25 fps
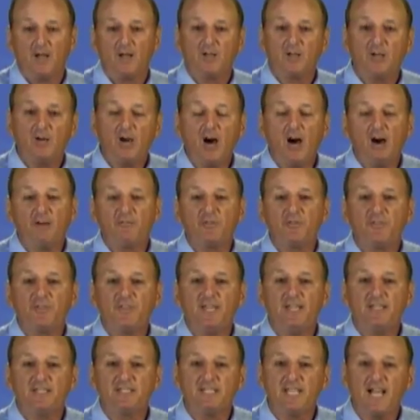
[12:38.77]
cover
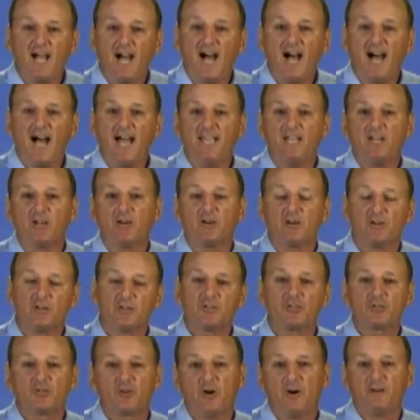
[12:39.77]
the entire
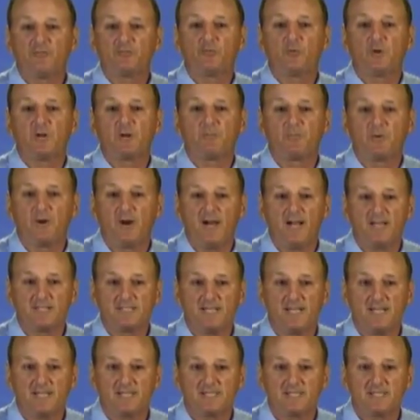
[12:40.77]
software
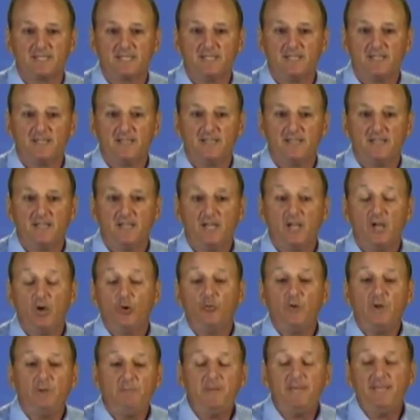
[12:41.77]
process.
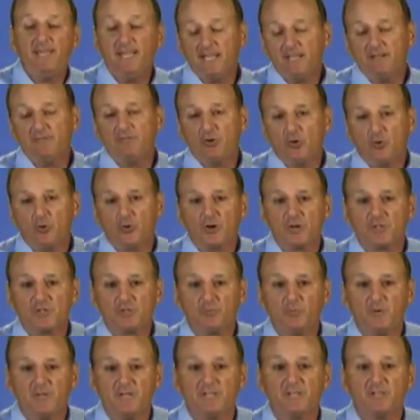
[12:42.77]
We begin, of
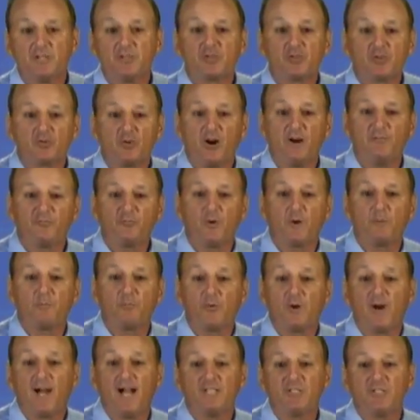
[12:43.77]
course, with software
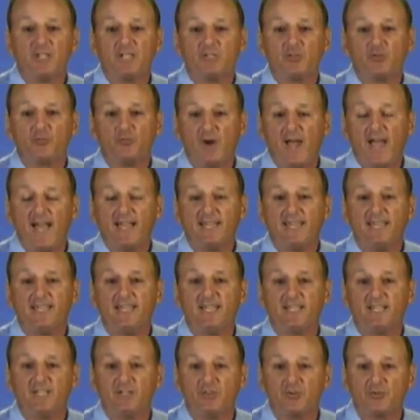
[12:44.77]
project tracking
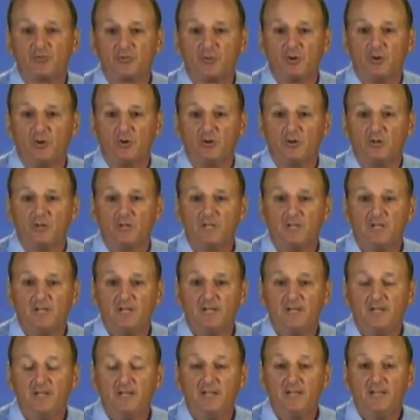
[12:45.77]
and control.
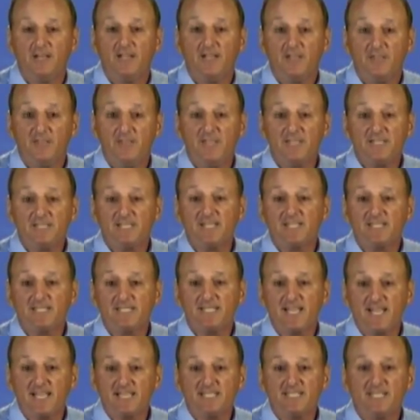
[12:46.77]
This
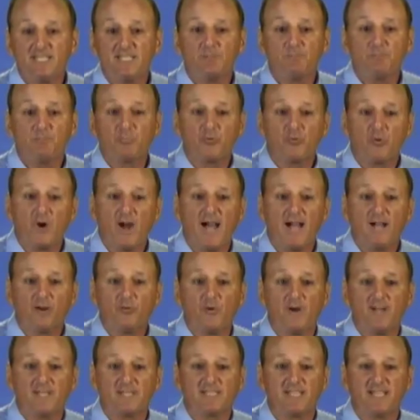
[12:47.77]
assesses
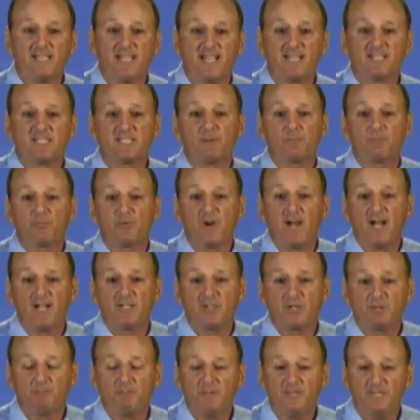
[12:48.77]
progress against the
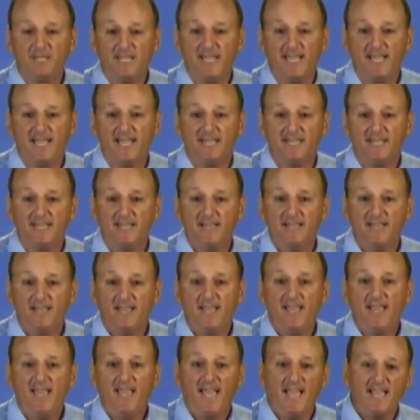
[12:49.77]
project plan
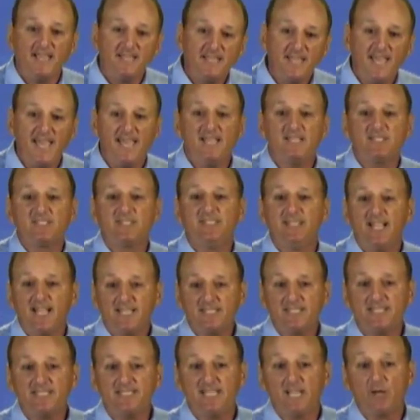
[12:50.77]
and takes
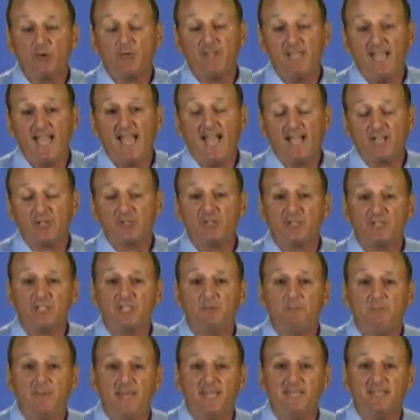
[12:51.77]
necessary action
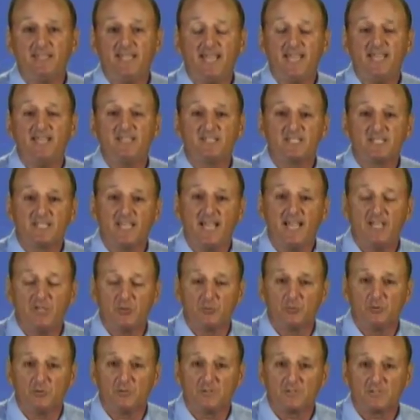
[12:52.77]
to maintain
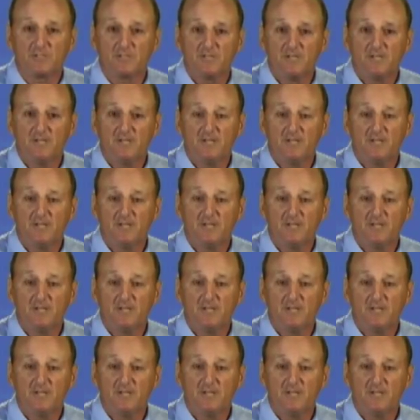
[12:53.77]
schedules.